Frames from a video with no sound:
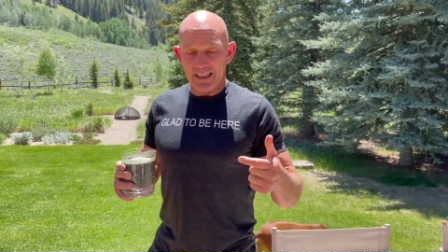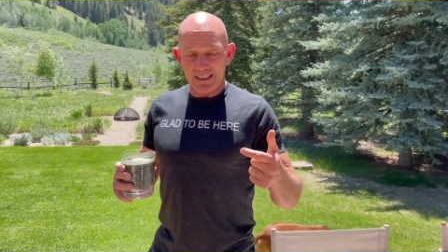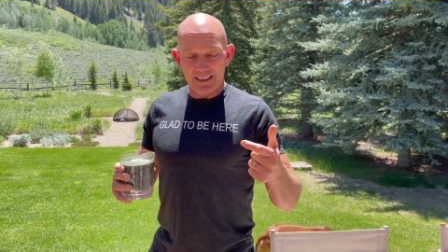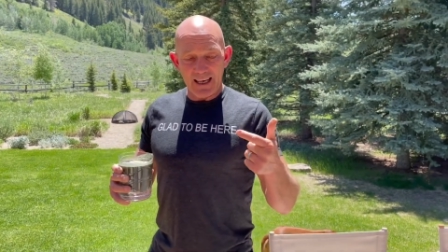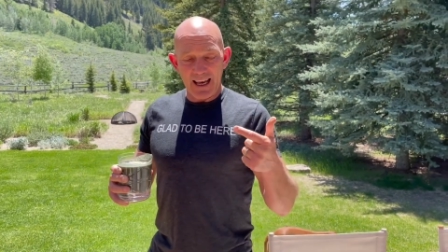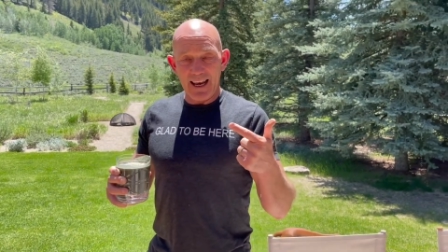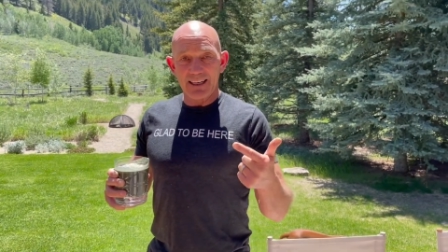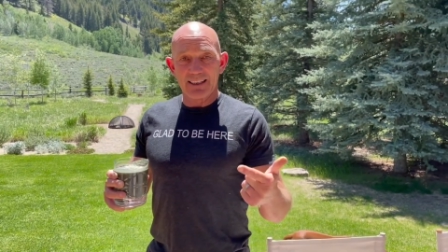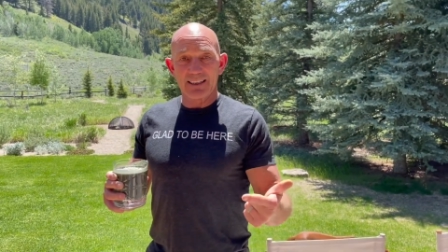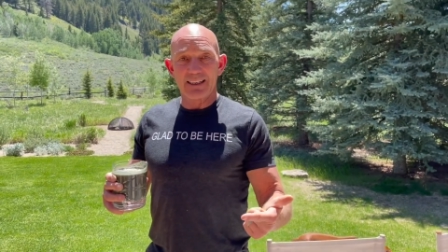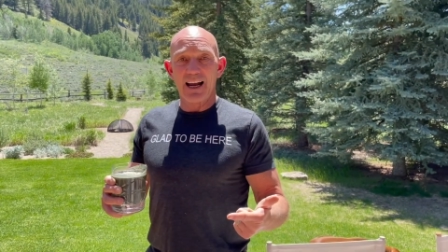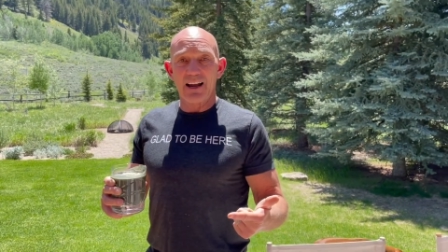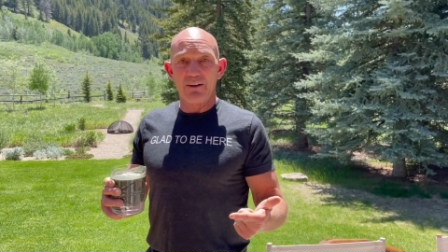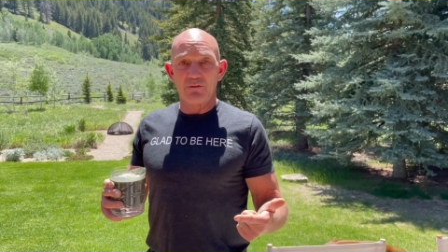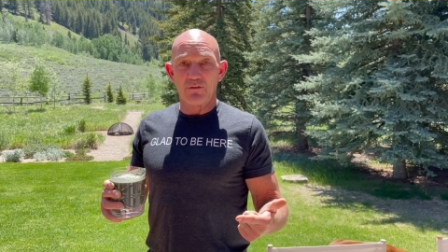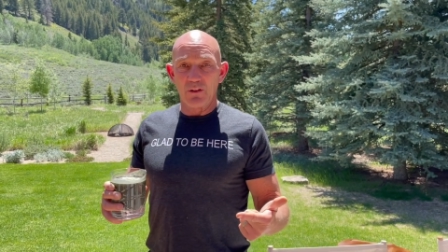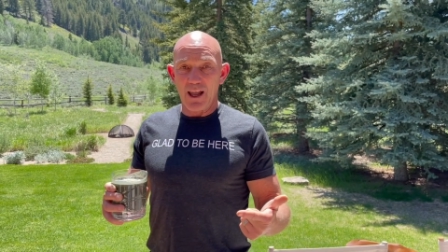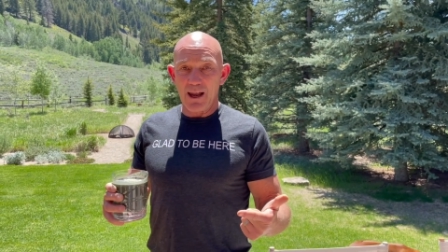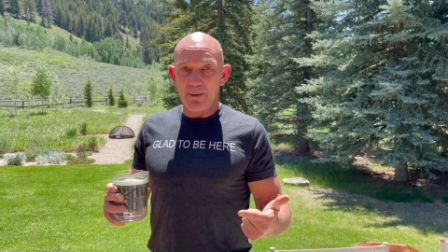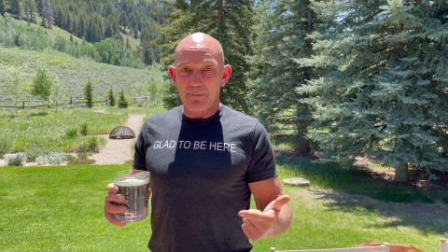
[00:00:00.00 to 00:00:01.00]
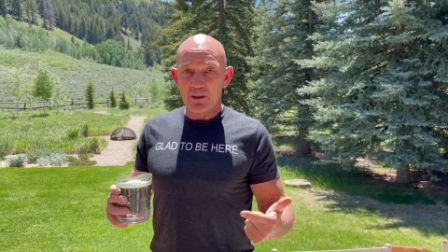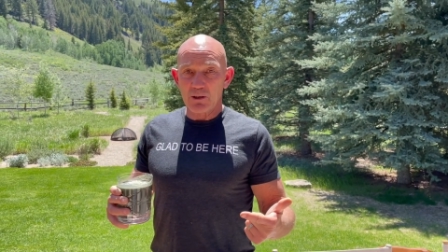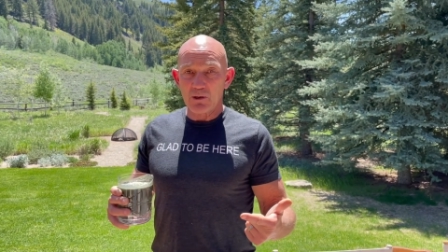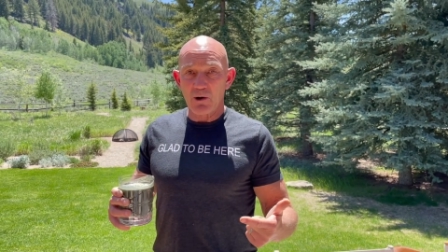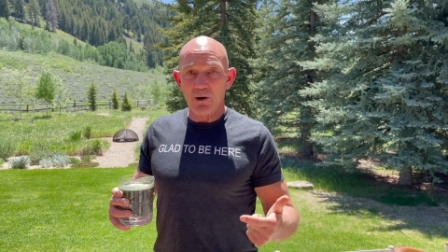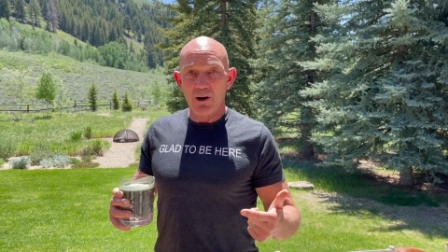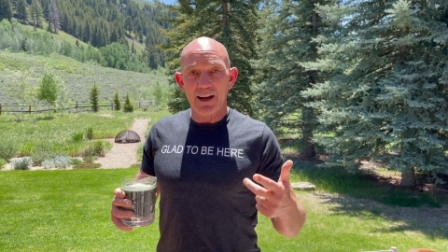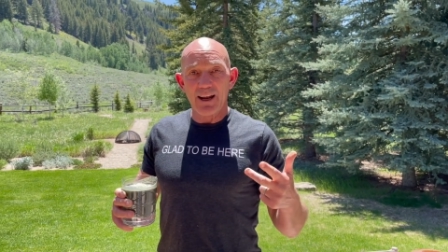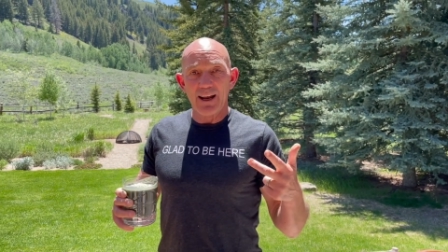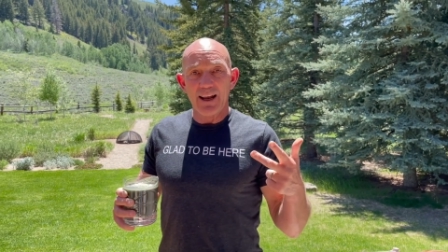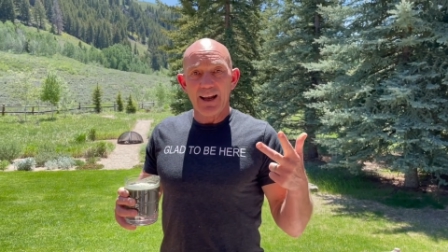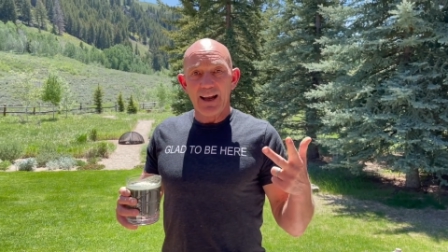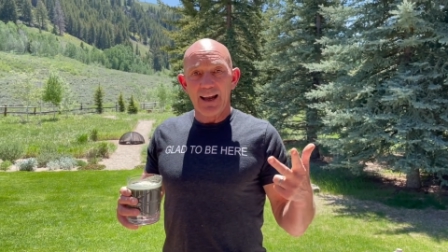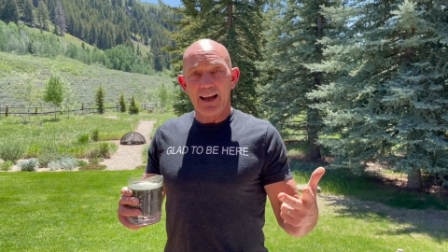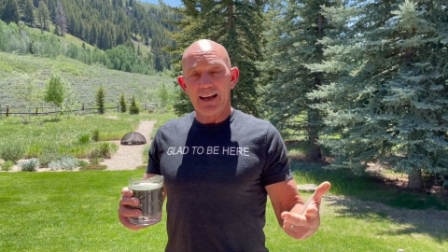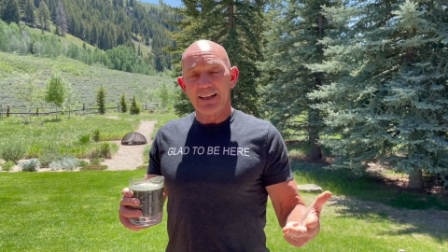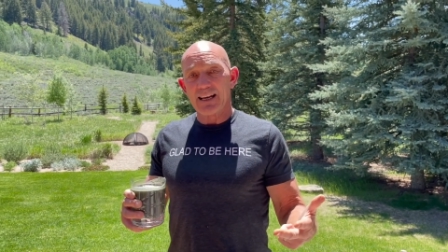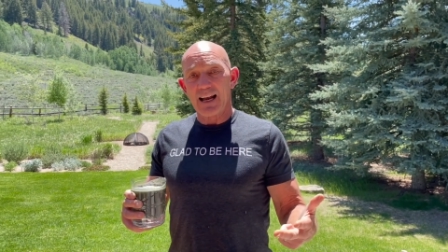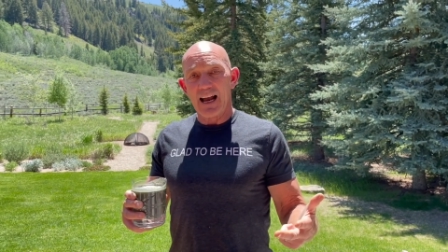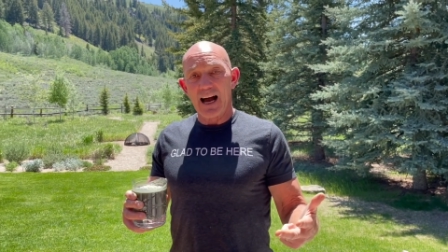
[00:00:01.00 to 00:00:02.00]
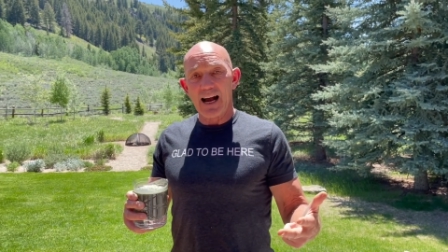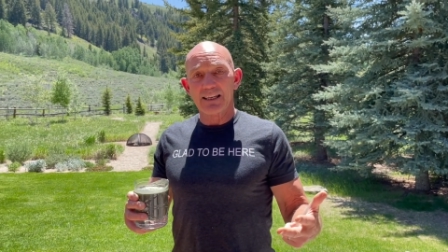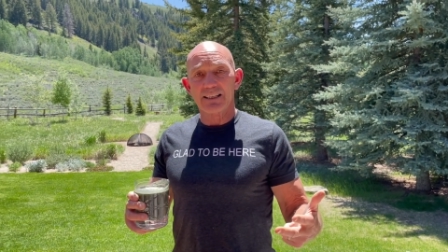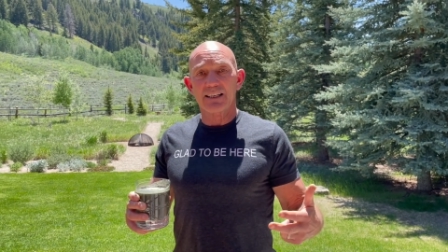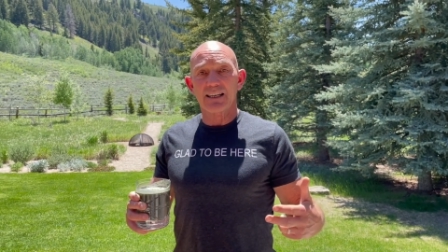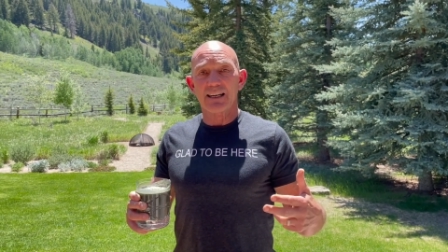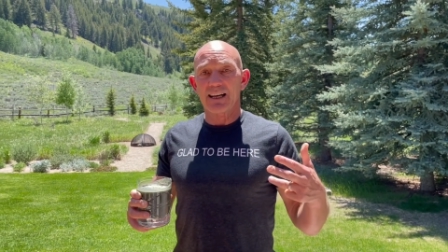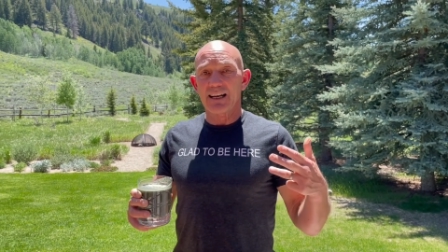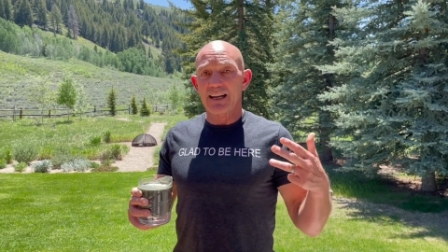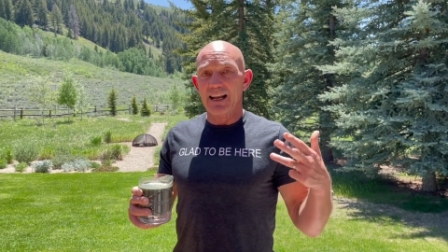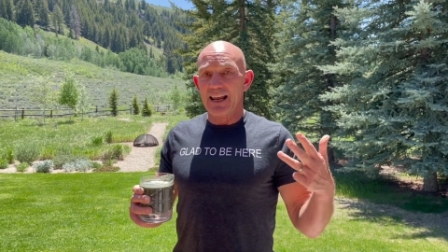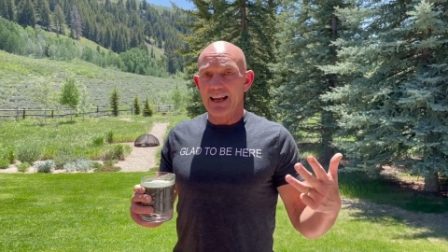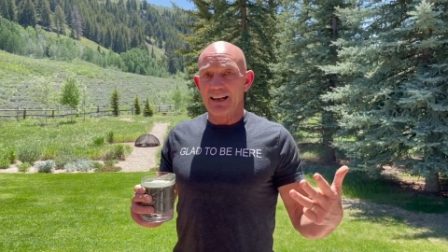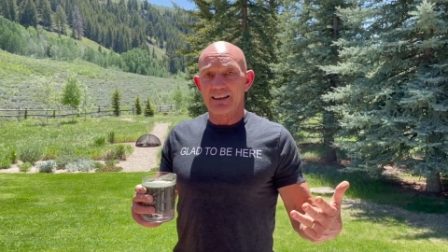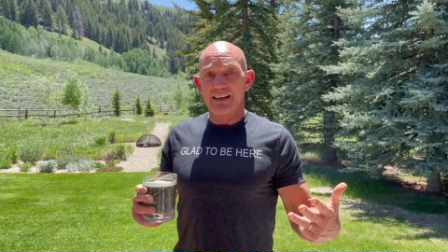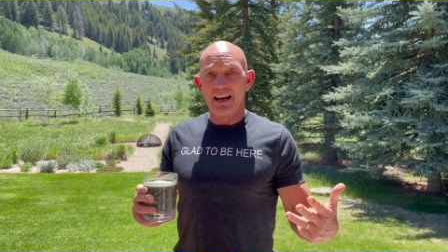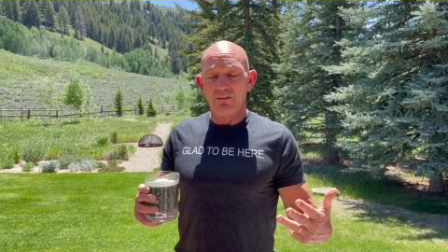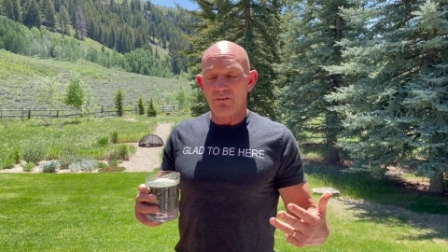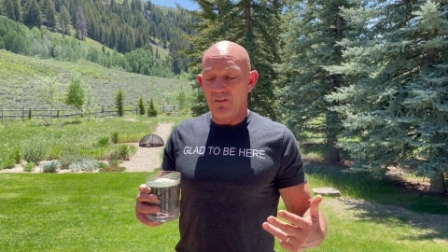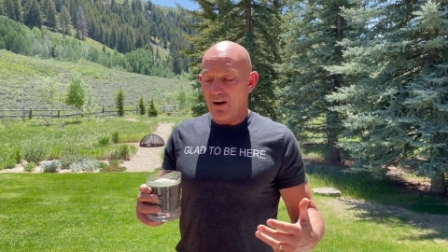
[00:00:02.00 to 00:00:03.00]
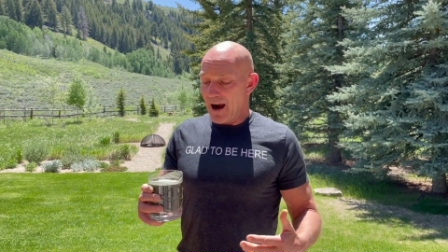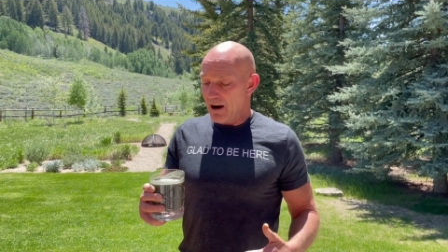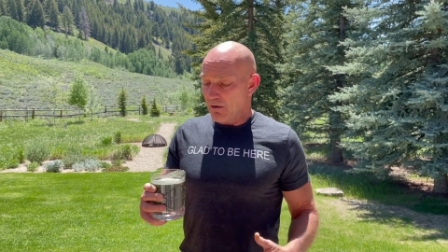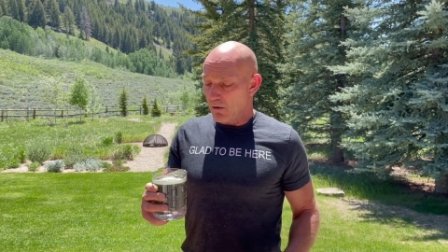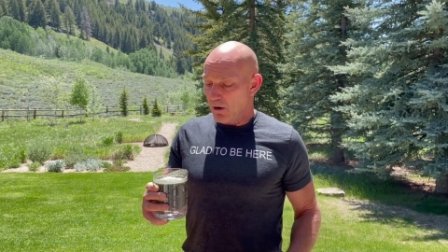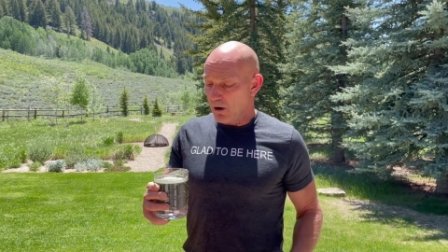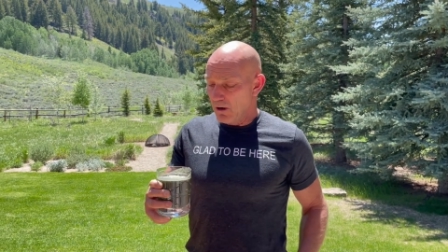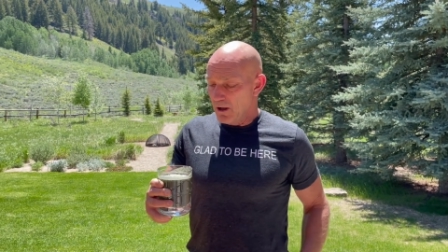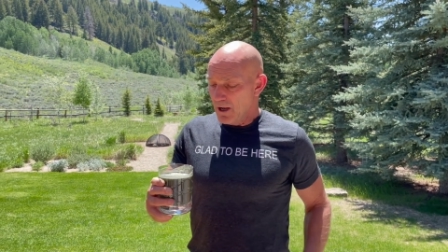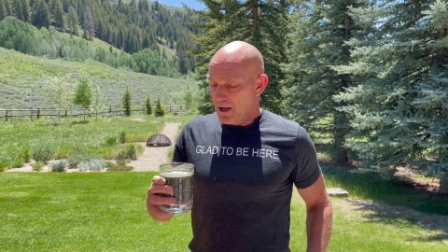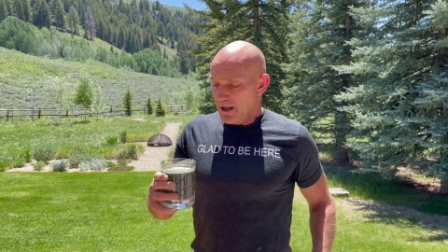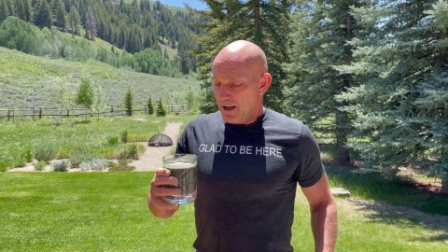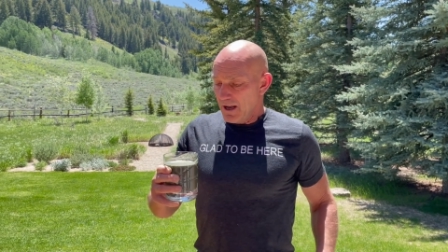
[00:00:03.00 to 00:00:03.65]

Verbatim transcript: It's anti-inflammatory, antioxidant, antiviral.